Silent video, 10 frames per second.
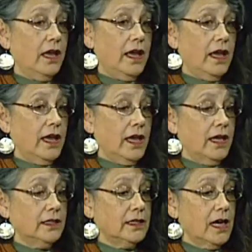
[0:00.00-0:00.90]

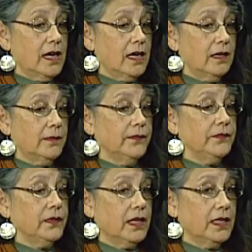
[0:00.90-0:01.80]
and,
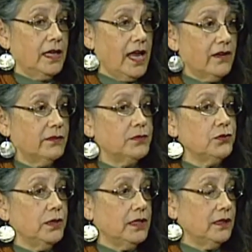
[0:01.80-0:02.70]
um, and have him
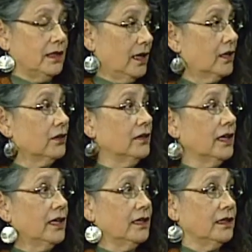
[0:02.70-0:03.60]
treated there
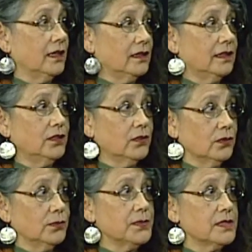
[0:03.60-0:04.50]
and get the
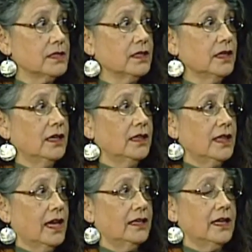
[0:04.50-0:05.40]
herbs,
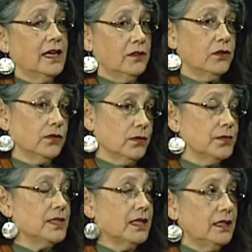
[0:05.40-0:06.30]
that other
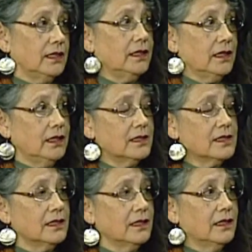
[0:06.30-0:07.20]
herbs that he
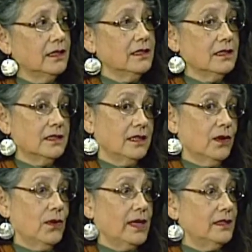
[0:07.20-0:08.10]
needs.
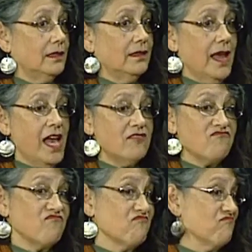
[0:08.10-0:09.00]
So I did that.
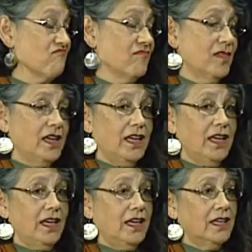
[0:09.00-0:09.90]

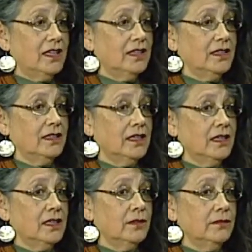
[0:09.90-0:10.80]
And
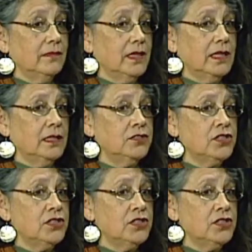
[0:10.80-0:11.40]
um, in